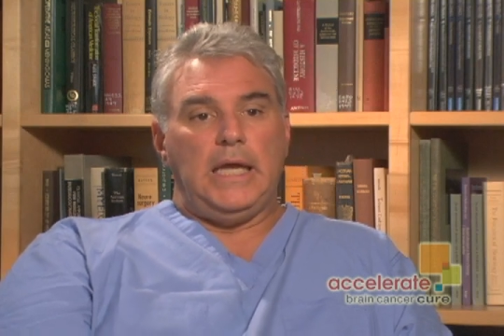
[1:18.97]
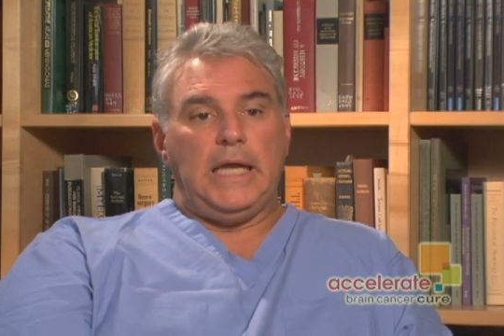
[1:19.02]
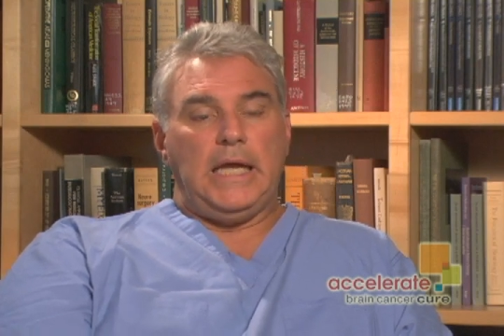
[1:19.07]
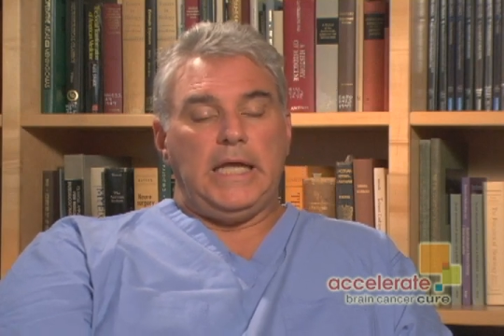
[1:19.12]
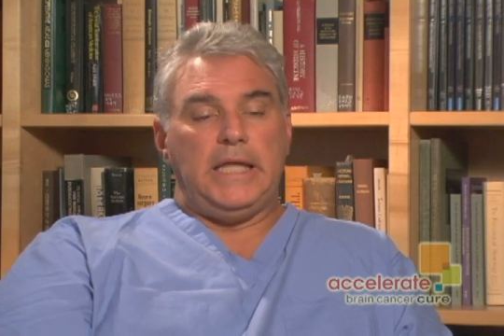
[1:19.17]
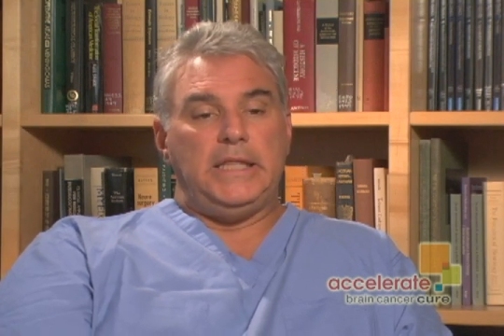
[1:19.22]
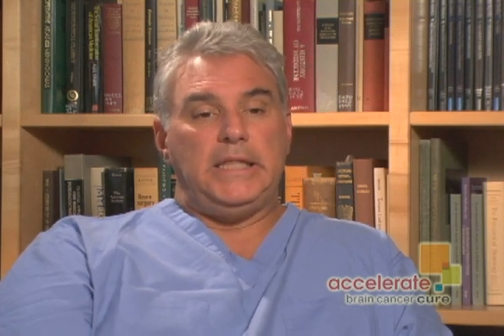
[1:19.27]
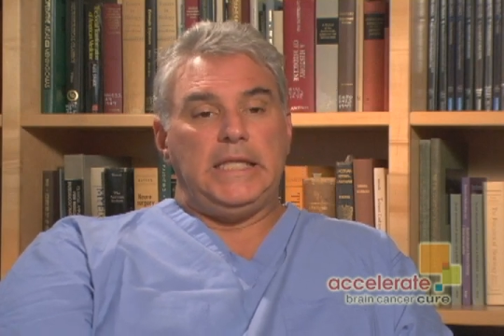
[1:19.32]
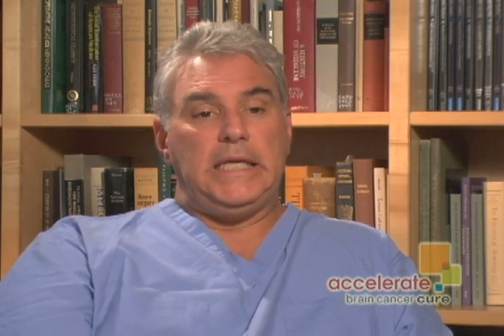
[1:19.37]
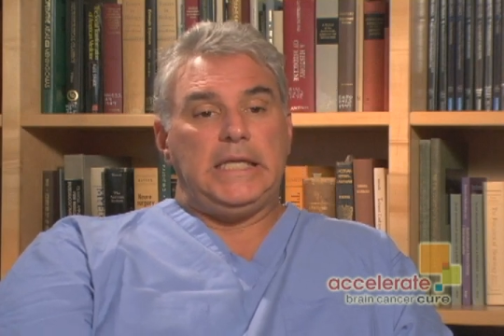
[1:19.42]

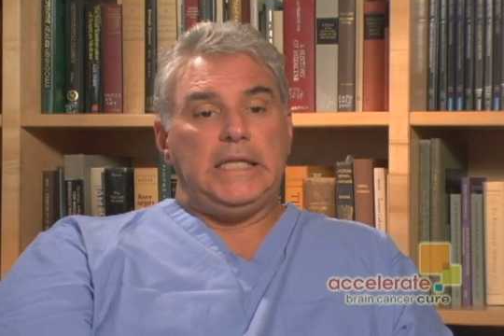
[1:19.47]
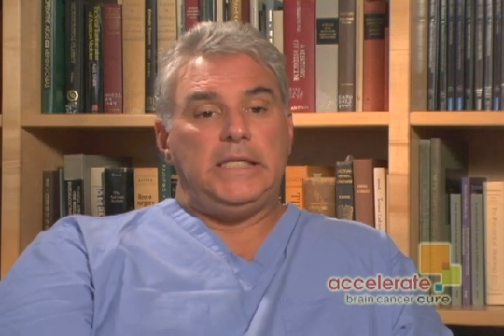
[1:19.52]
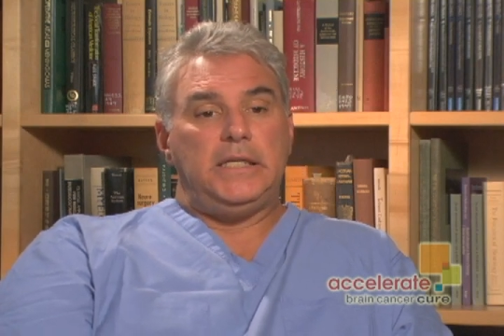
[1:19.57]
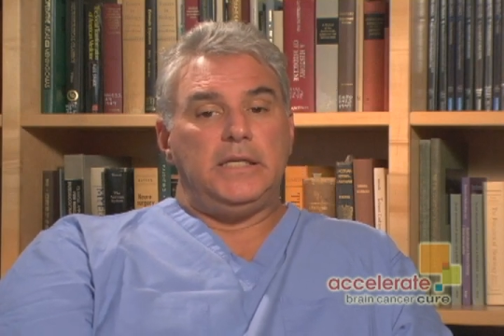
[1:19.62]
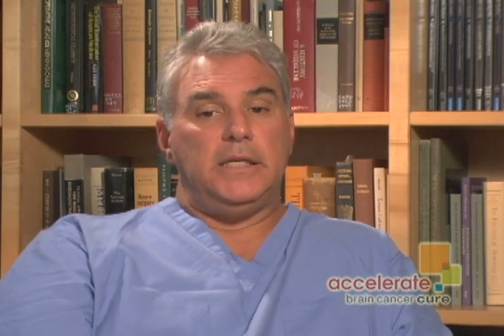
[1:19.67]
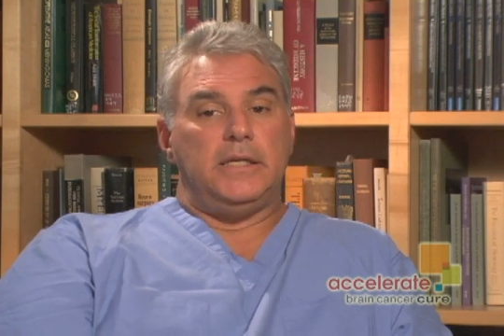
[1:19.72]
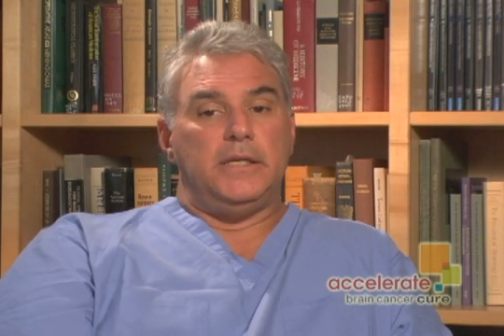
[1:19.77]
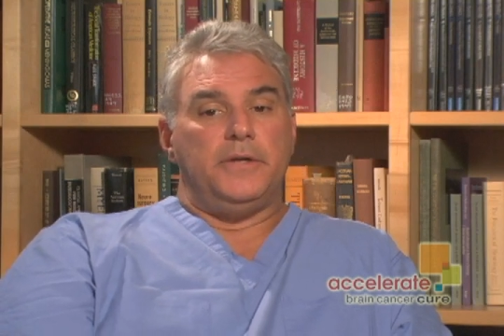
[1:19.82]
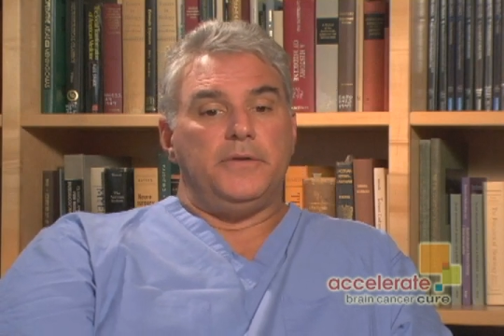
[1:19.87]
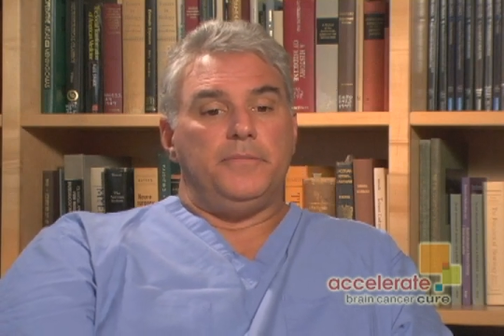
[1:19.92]
And
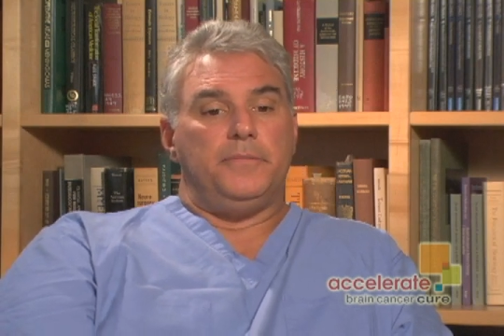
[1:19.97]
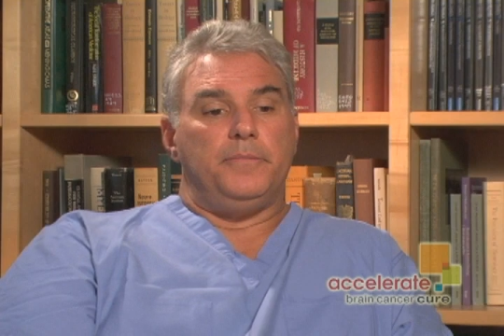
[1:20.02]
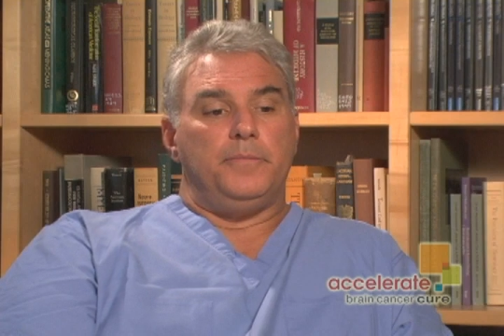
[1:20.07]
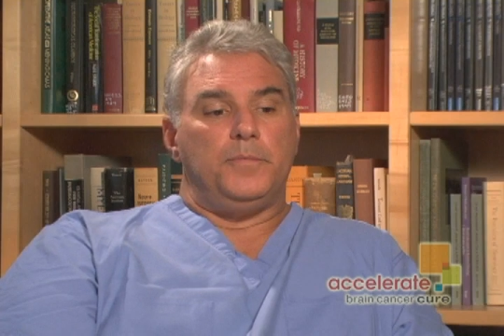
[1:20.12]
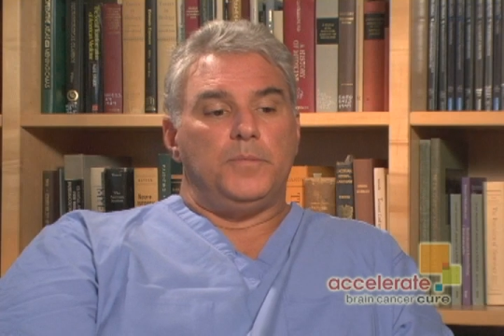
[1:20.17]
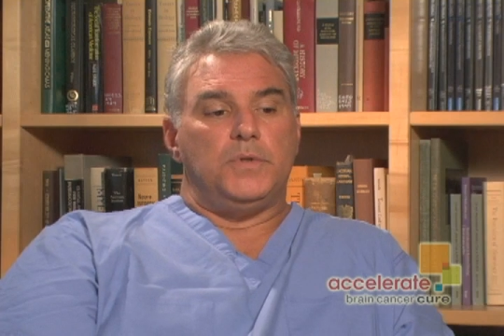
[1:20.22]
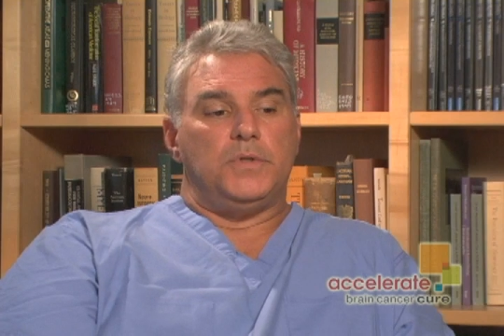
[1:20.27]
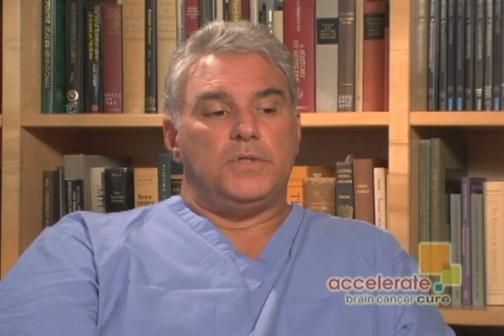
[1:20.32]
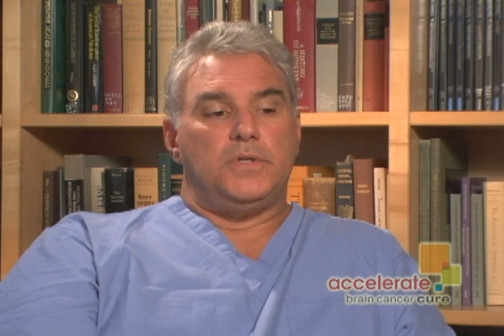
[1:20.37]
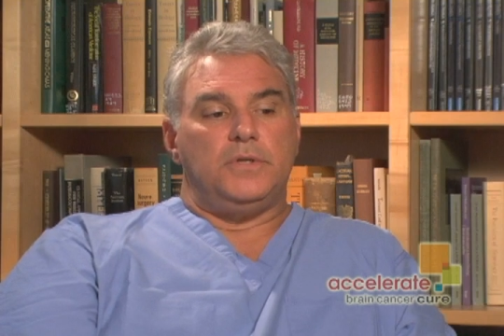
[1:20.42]
then
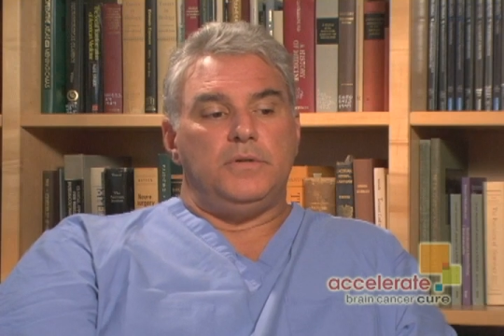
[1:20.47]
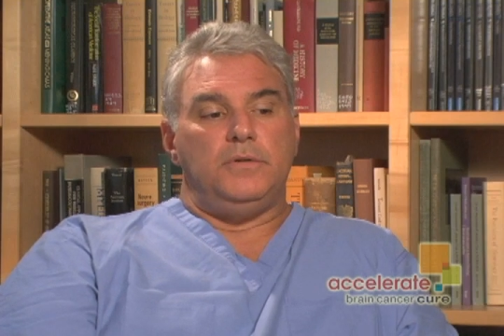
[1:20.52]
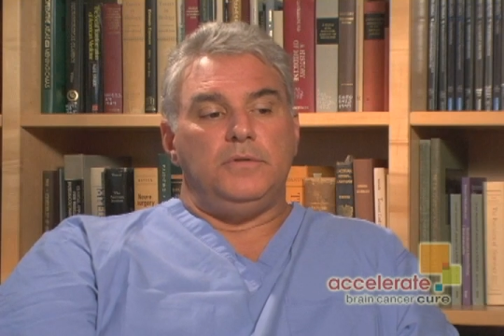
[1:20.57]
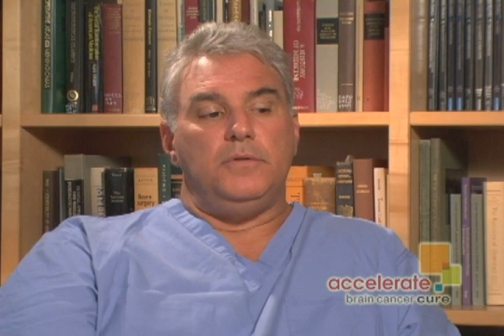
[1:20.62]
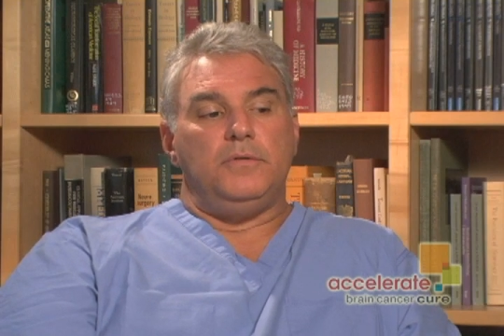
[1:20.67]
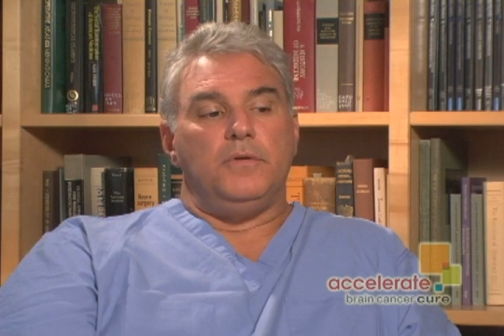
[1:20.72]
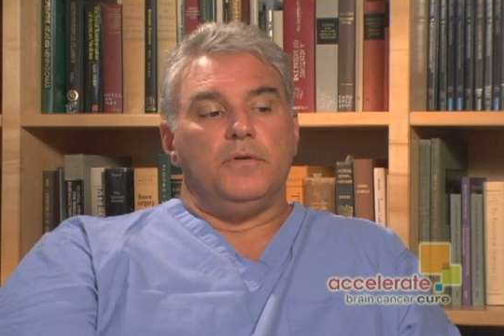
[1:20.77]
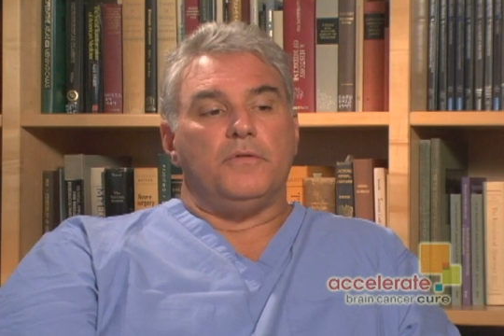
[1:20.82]
to